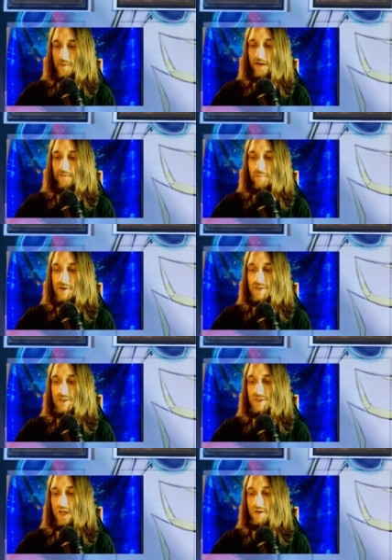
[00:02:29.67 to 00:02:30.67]
than everybody's
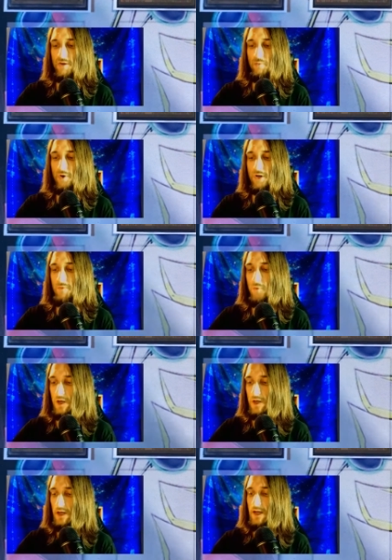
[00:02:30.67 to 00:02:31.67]
standard 1-in-1.